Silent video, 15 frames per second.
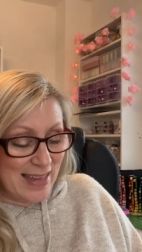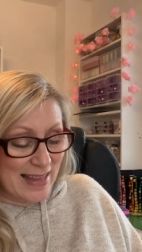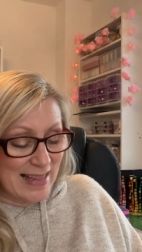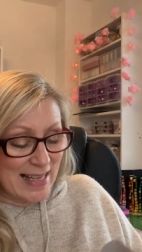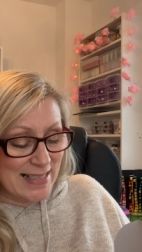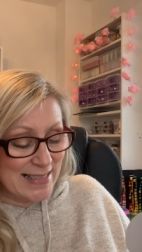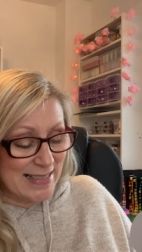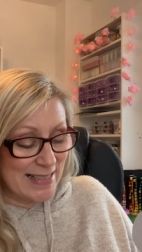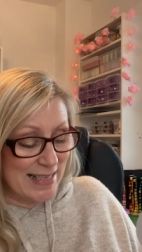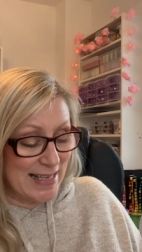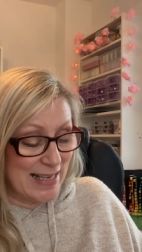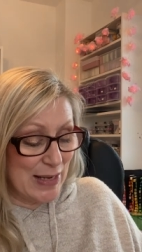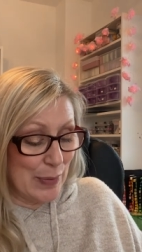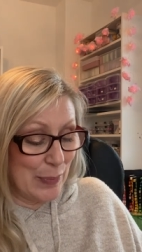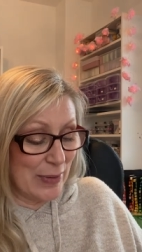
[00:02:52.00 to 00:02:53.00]
let's
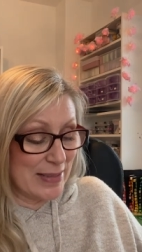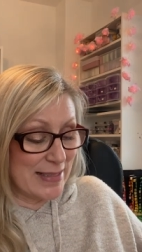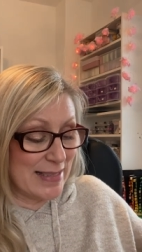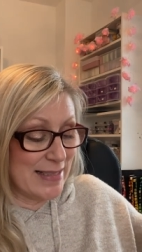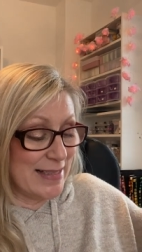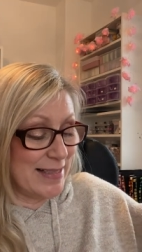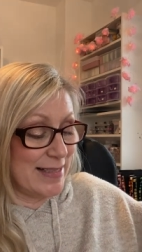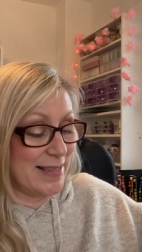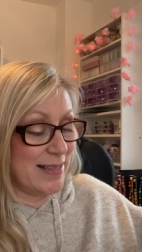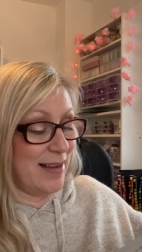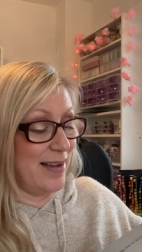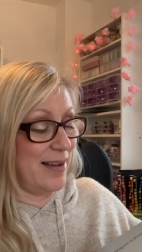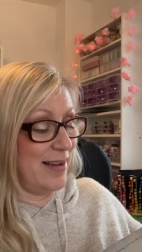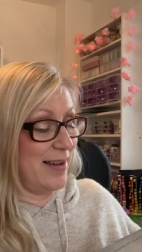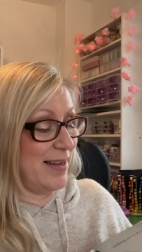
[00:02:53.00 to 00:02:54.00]
see what's
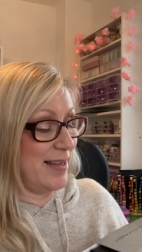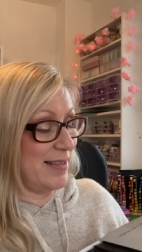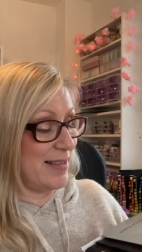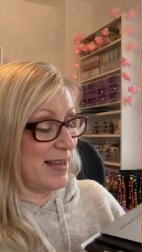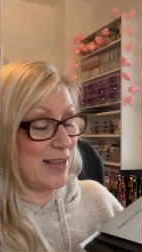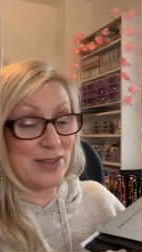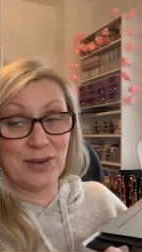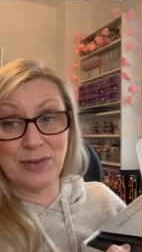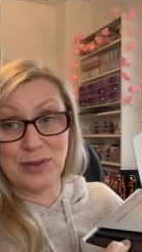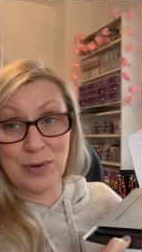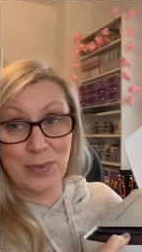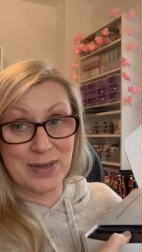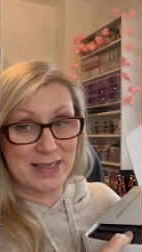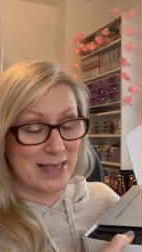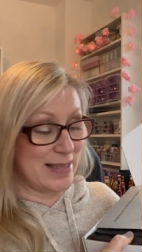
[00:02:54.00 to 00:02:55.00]
inside. I don't know
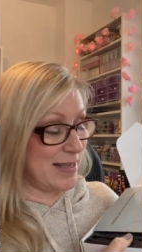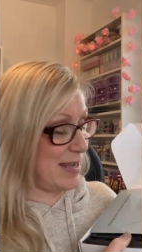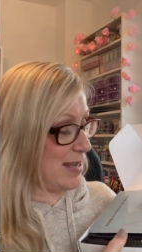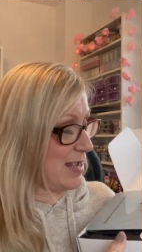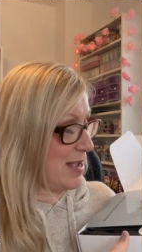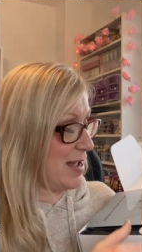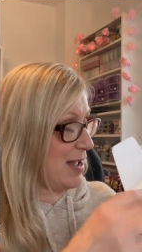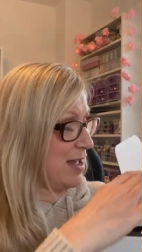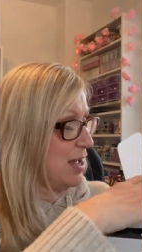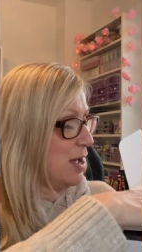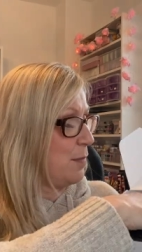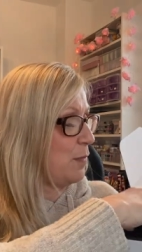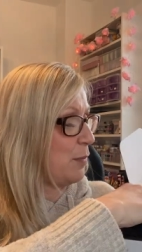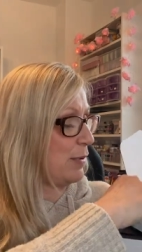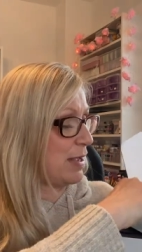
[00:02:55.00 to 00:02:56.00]
what's in here,
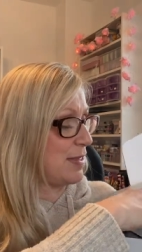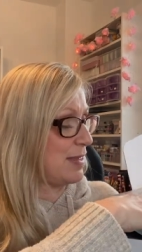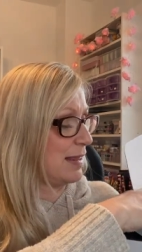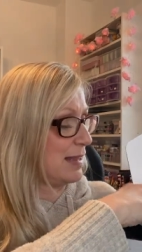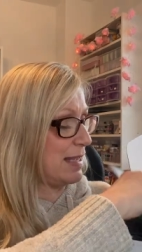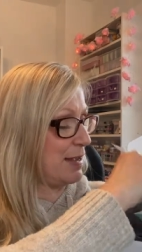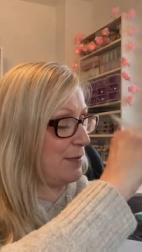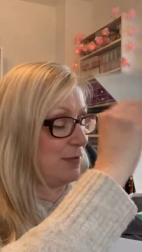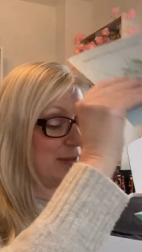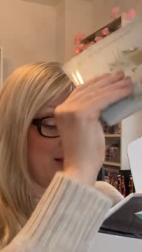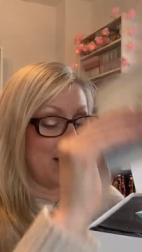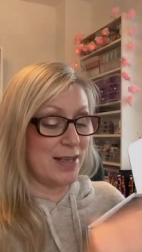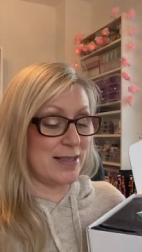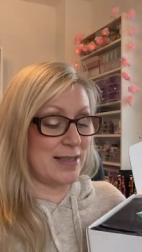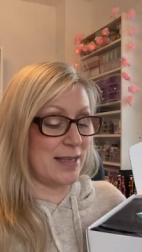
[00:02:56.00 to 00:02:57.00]
but we get the
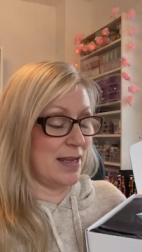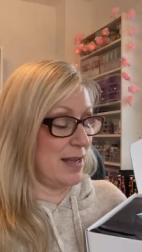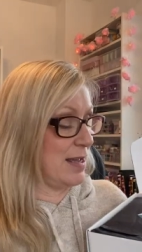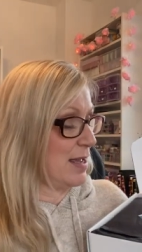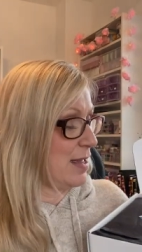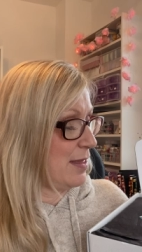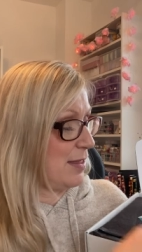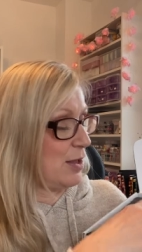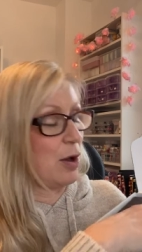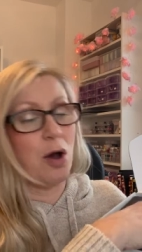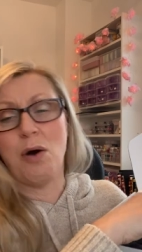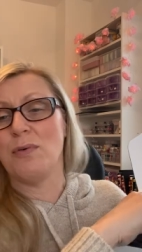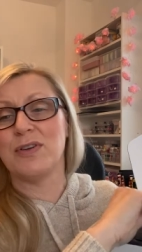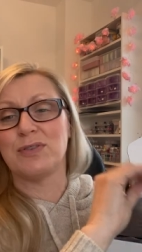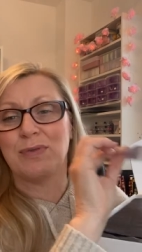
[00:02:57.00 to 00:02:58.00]
leaflet. They
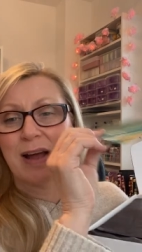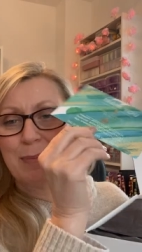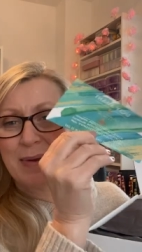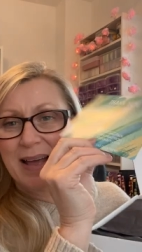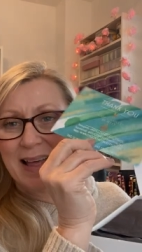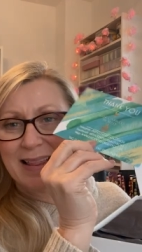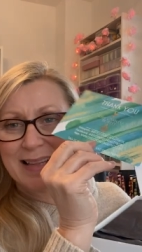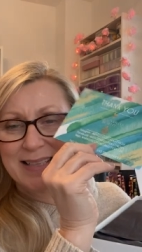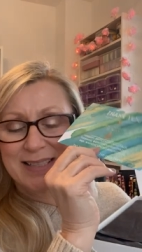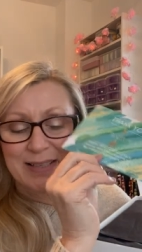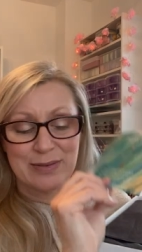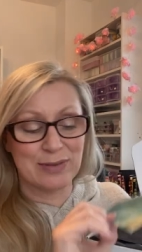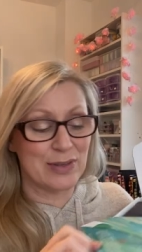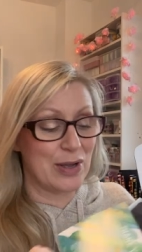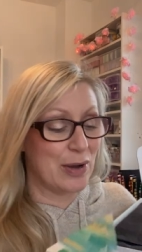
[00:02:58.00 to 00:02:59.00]
always write me a
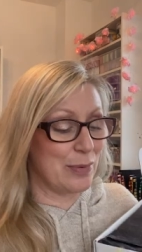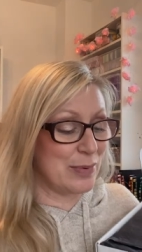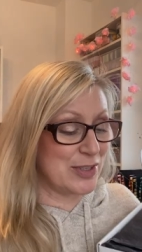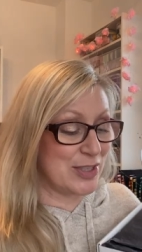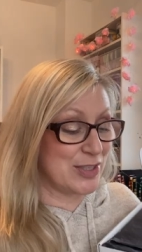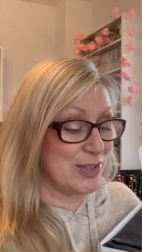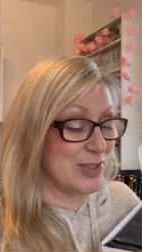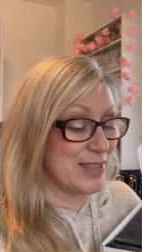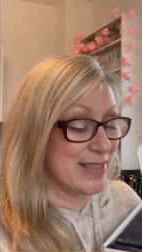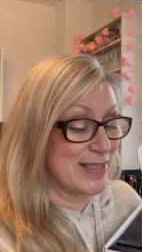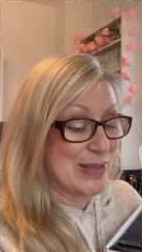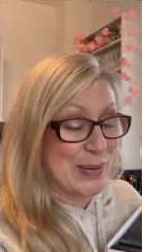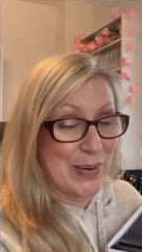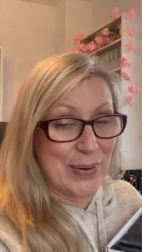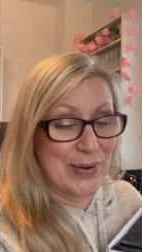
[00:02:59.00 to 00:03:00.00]
little note, which is
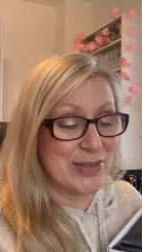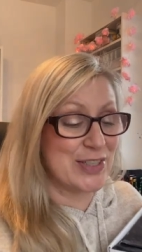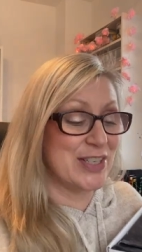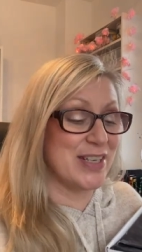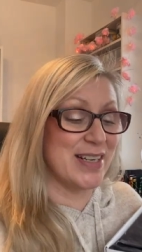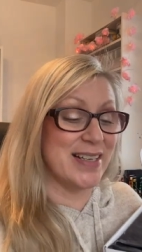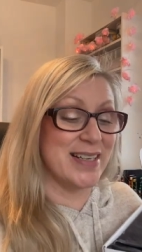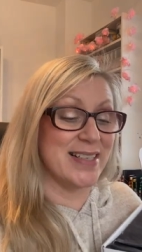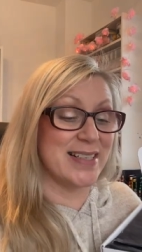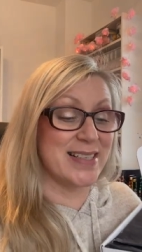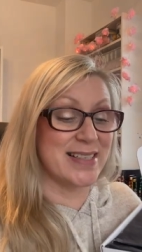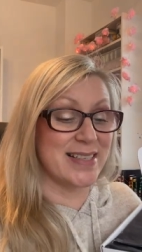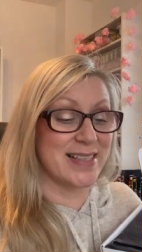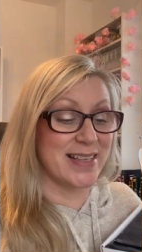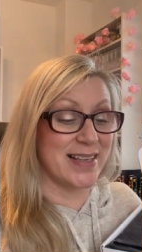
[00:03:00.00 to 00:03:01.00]
just
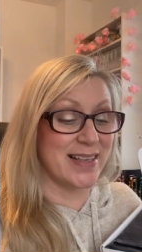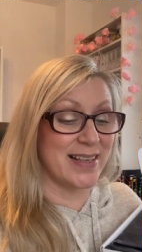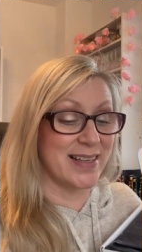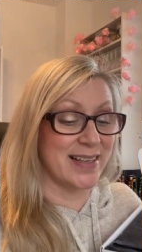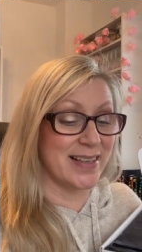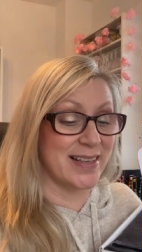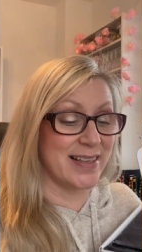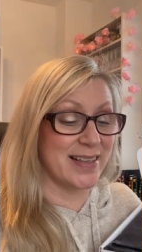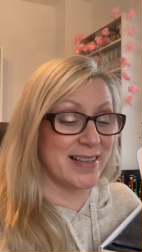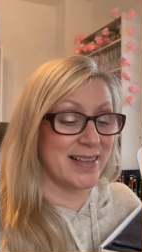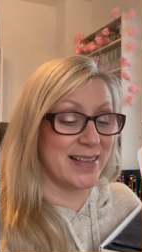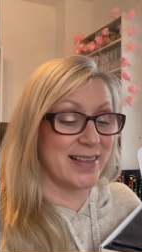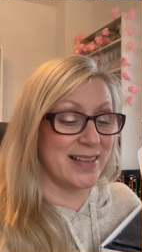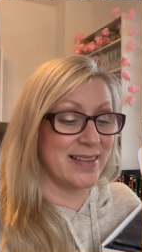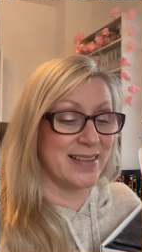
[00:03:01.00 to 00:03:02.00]
gorgeous.
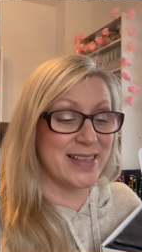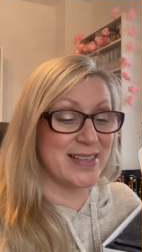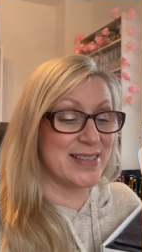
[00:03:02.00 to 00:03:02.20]
They're